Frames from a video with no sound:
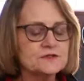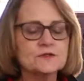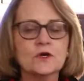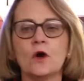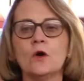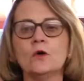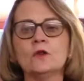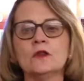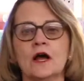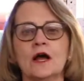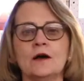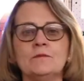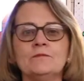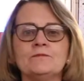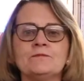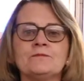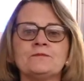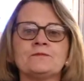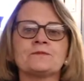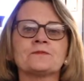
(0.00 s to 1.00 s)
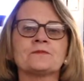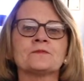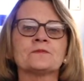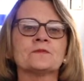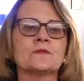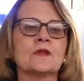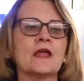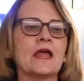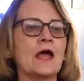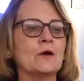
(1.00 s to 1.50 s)
coal up
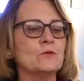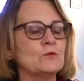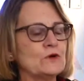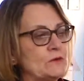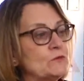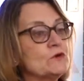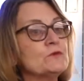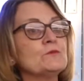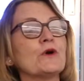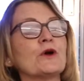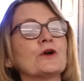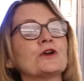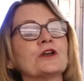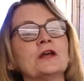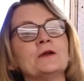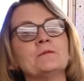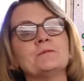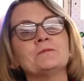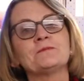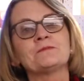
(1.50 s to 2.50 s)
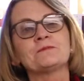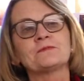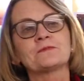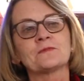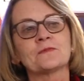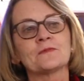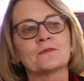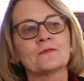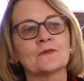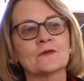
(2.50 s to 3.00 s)
and we would burn it,
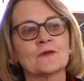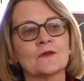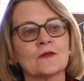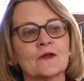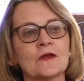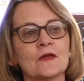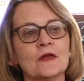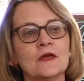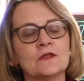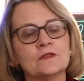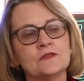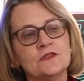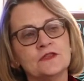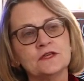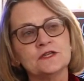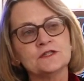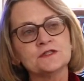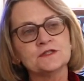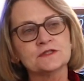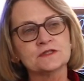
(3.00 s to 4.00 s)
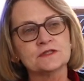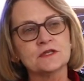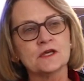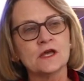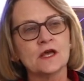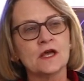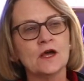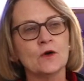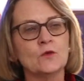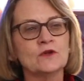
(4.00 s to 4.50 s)
this
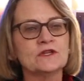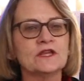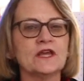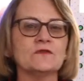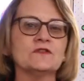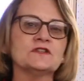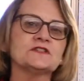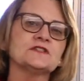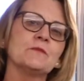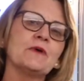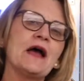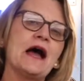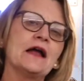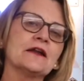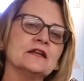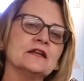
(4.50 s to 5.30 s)
would give us about